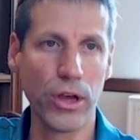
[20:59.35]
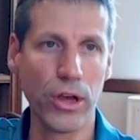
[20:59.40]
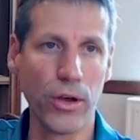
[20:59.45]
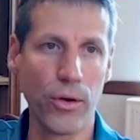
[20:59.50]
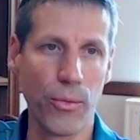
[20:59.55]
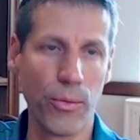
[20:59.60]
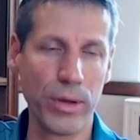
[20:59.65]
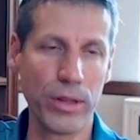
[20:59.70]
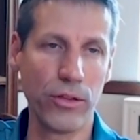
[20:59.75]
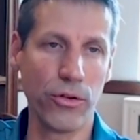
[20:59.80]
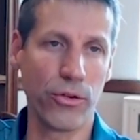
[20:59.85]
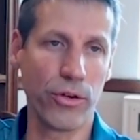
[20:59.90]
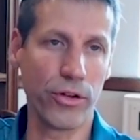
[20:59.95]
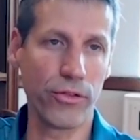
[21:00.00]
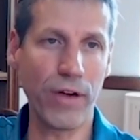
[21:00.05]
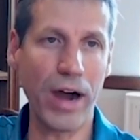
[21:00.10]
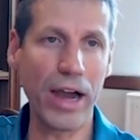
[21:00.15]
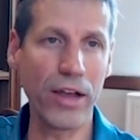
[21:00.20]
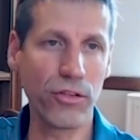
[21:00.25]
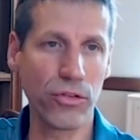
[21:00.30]
with your
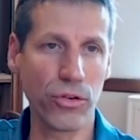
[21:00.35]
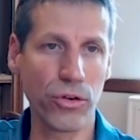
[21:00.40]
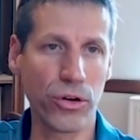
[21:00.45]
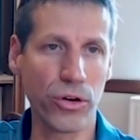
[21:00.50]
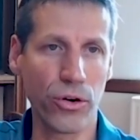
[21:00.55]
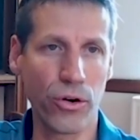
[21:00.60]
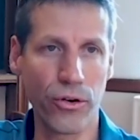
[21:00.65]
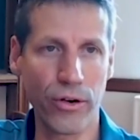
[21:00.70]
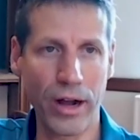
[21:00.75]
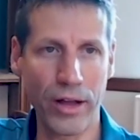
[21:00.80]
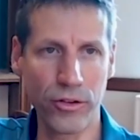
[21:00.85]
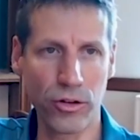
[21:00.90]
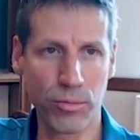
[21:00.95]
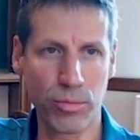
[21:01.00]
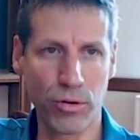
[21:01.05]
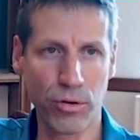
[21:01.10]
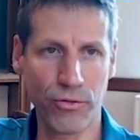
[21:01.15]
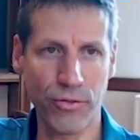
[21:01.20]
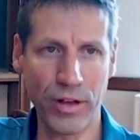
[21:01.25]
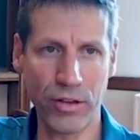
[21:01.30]
advisor or other
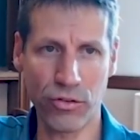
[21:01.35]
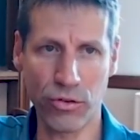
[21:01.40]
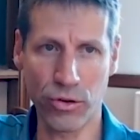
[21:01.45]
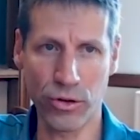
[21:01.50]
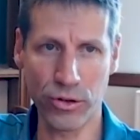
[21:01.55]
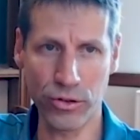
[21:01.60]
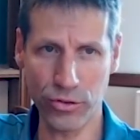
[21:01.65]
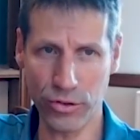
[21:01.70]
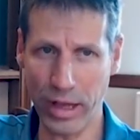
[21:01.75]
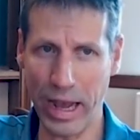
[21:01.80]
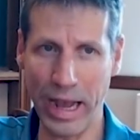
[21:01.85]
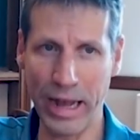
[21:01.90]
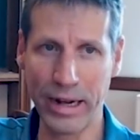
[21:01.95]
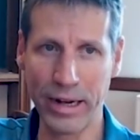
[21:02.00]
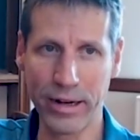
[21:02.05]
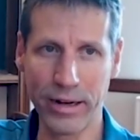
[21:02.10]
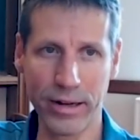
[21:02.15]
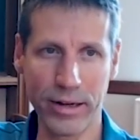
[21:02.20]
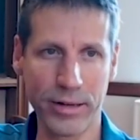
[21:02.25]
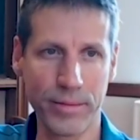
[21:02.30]
professors,
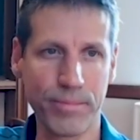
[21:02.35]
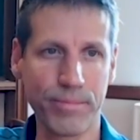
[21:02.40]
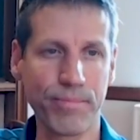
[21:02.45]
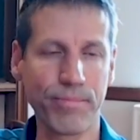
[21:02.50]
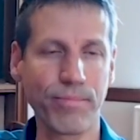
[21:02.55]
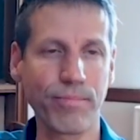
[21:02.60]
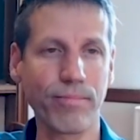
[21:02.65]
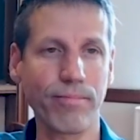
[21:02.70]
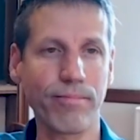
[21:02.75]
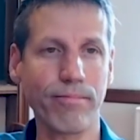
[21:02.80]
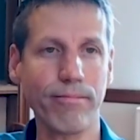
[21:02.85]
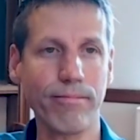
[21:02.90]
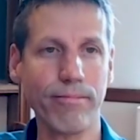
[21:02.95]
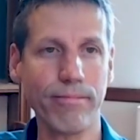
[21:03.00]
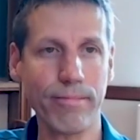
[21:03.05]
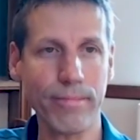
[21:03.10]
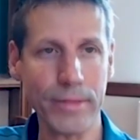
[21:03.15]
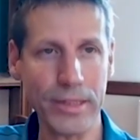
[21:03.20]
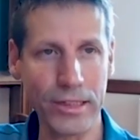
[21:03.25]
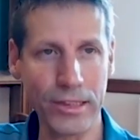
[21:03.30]
and
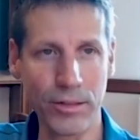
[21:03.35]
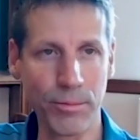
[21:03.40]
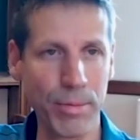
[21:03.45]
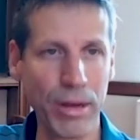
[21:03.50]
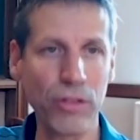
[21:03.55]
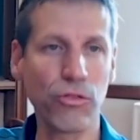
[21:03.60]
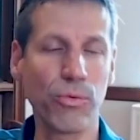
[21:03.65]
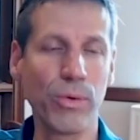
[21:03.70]
the best way